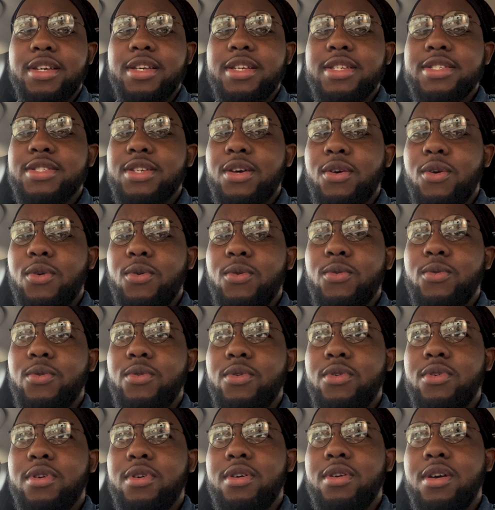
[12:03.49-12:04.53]
So
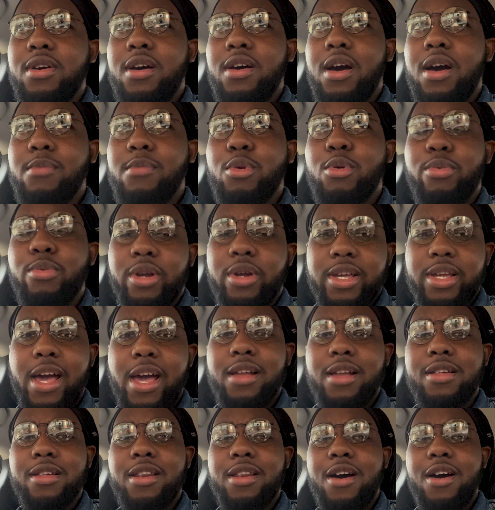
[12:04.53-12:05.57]
I'm gonna bring
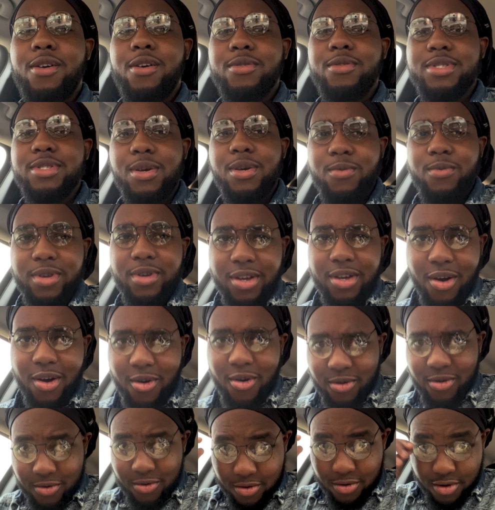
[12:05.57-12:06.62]
y'all along so we can
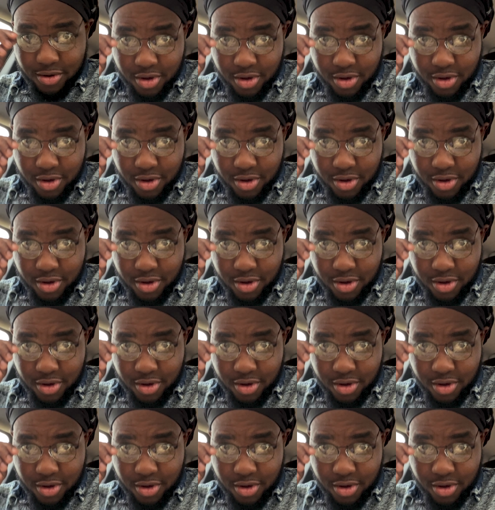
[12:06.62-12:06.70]
go